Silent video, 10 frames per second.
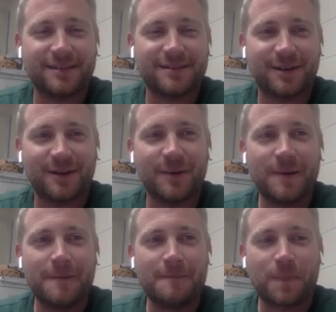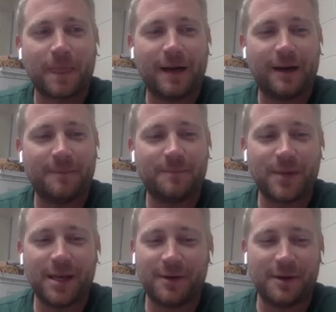So
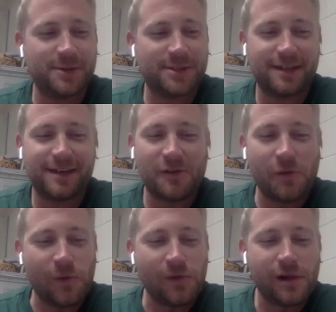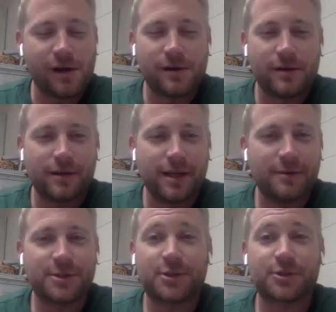it was a
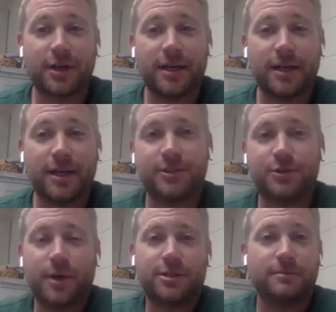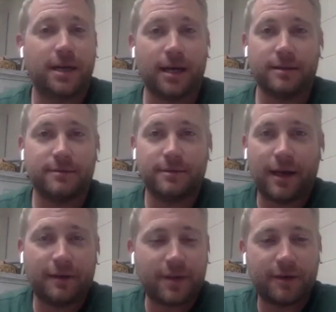strange situation, but
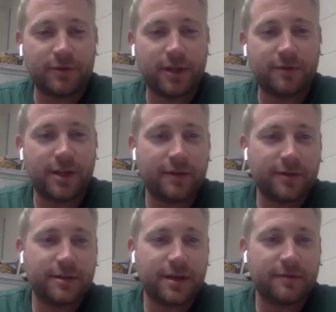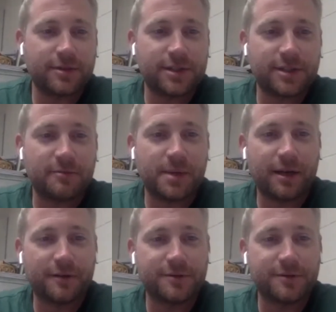I've loved it ever since I've been here.